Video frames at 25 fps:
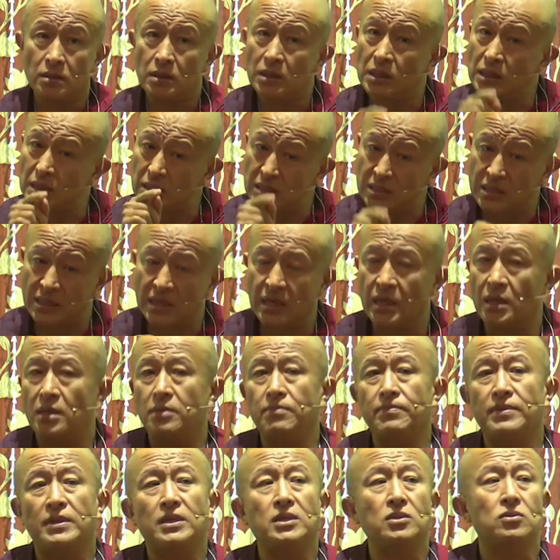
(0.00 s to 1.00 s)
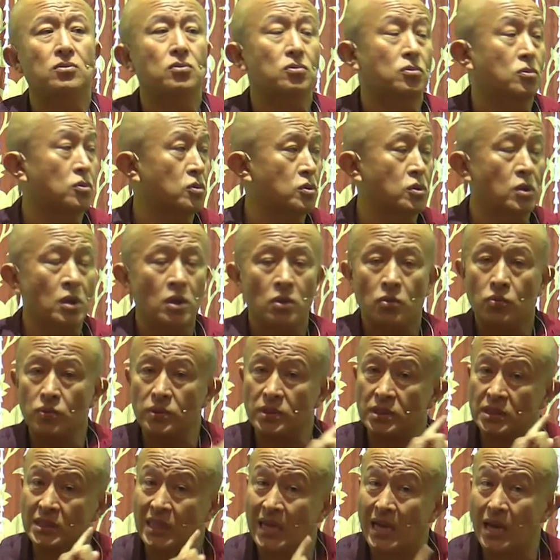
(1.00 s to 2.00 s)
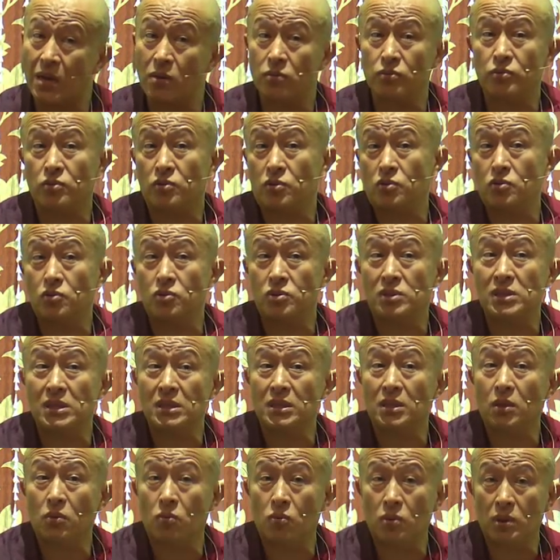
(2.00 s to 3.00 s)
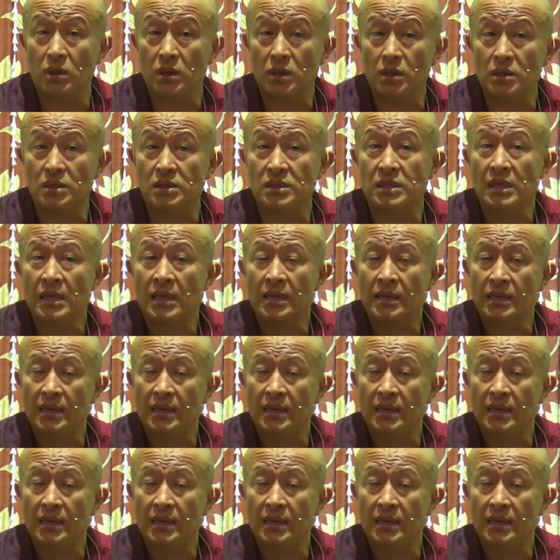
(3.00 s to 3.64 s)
it can be introduced without using the words,